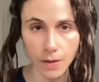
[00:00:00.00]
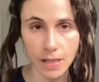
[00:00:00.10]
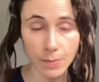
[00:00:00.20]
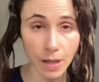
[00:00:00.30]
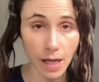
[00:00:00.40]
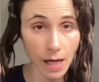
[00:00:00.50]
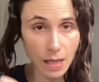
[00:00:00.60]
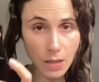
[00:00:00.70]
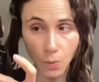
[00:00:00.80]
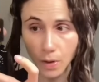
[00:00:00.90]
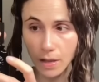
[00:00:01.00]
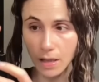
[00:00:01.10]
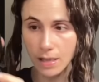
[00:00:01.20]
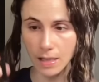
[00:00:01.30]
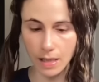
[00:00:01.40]
somebody asked what
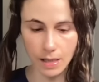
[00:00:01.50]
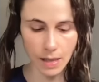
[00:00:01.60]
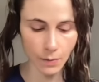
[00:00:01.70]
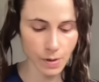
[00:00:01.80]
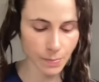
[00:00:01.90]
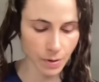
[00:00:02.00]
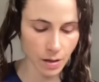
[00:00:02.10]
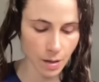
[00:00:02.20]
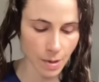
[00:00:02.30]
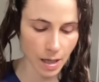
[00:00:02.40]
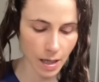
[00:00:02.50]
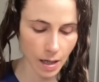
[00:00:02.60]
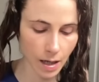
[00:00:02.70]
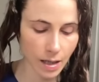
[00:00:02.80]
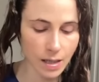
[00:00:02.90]
this is I was putting on my hair,
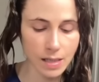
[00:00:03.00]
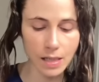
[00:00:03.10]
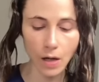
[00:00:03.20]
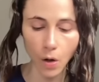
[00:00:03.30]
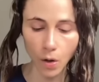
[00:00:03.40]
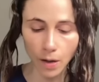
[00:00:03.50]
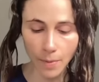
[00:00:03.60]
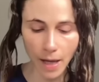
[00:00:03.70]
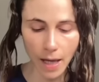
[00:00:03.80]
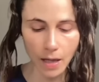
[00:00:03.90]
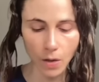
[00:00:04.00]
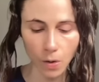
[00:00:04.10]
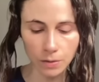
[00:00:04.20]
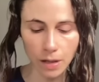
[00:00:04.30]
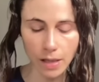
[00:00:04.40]
it is the Oribe Gold
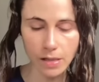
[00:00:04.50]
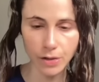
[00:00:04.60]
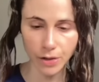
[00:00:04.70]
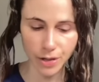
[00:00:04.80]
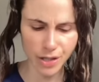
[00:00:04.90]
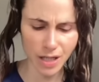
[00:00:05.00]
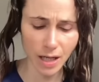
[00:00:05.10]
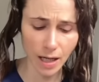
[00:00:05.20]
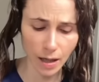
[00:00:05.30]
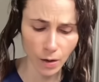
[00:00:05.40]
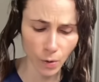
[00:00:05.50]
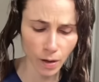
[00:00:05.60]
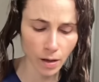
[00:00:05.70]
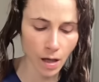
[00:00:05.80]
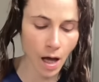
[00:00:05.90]
Lust Nourishing Hair
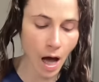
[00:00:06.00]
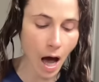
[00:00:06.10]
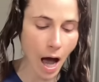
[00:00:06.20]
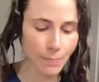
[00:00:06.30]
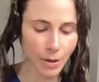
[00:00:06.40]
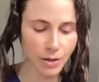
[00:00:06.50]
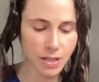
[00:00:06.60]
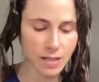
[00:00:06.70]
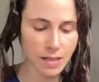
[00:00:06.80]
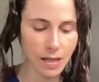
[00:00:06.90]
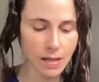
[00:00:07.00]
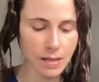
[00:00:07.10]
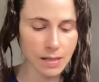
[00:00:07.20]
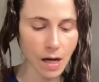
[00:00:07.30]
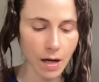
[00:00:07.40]
Oil. I purchased this
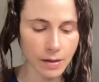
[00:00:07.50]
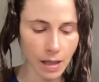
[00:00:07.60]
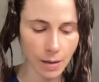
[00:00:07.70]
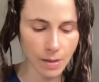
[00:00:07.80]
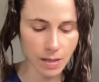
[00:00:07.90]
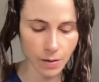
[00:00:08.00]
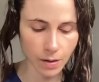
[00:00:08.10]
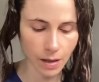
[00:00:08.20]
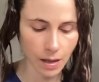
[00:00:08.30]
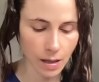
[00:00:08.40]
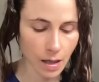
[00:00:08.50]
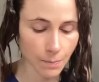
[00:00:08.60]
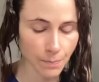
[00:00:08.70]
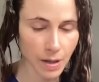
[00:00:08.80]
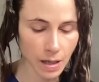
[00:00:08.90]
on the Amazonian a
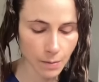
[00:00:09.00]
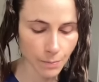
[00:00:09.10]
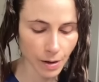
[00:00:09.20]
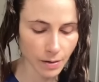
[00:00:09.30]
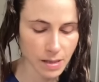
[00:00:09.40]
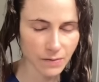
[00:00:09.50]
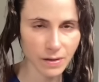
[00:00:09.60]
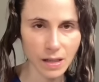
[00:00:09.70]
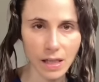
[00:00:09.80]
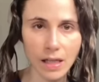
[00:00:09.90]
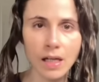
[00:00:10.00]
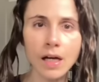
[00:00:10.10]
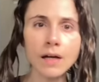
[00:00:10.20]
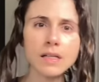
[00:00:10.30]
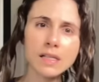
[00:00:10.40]
bit impulsively
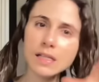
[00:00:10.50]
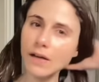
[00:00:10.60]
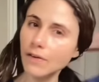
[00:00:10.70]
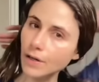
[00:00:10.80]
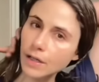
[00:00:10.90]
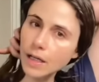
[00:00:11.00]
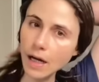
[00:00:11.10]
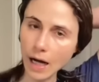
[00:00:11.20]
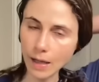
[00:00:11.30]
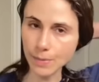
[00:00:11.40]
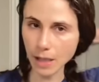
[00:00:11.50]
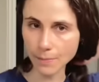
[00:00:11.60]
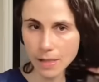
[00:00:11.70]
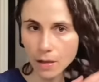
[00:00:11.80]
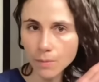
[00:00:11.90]
just because I've heard it hyped up
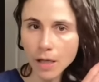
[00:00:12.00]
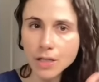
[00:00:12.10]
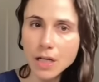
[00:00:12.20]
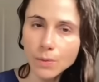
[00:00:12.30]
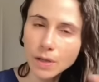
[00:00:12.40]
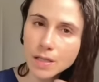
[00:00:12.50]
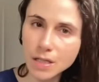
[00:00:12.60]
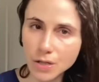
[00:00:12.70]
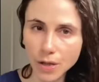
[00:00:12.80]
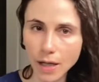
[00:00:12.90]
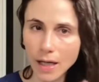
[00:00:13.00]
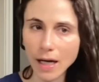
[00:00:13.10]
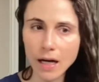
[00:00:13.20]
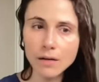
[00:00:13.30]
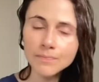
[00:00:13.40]
so much. I wanted to try it
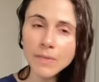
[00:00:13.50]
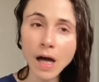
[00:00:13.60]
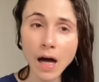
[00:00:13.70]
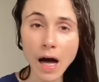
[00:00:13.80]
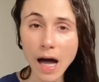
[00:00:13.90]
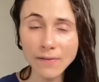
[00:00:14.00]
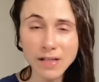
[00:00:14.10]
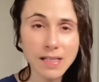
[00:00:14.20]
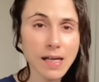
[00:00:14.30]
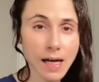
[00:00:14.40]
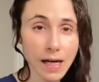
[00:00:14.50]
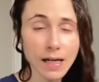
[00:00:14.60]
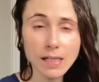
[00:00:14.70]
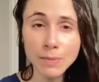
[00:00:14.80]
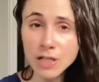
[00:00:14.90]
out. I have to say, as
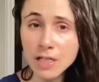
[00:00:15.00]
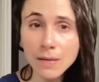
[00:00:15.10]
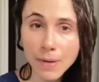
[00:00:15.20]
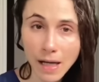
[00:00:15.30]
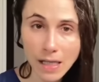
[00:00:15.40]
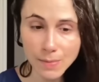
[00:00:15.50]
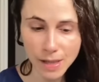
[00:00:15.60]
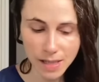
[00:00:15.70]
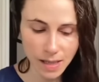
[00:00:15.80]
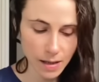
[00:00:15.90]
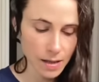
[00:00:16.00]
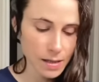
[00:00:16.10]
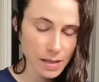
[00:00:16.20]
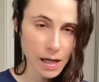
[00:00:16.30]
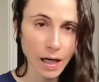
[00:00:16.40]
much as it pains me to say this,
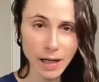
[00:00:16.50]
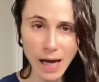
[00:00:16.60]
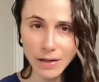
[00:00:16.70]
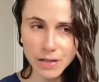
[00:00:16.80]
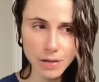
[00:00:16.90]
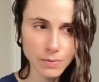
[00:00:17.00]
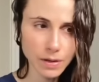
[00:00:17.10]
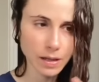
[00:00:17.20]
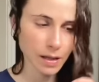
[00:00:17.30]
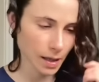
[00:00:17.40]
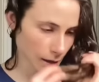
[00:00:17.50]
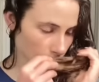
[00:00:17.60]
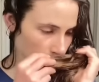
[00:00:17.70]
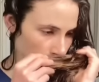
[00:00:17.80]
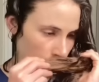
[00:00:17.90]
I actually really like it.
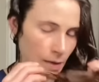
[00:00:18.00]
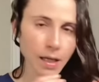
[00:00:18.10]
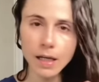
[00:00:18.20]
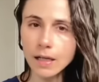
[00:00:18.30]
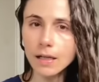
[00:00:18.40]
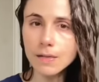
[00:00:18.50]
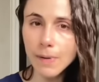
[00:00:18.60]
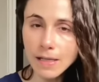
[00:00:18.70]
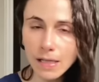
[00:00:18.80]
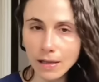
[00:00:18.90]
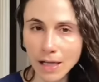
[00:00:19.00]
It is basically